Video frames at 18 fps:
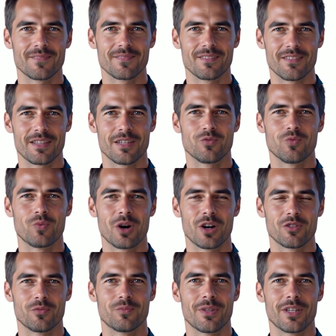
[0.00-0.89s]
that
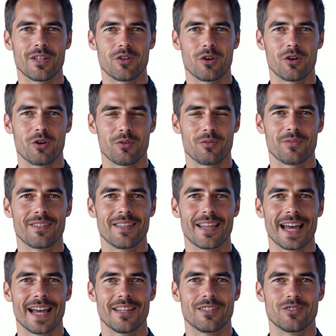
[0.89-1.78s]
what we call
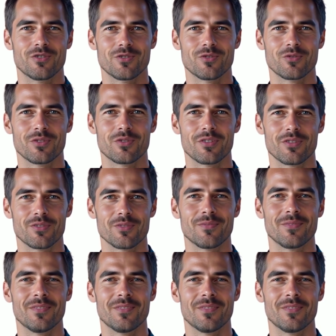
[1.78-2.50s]
natural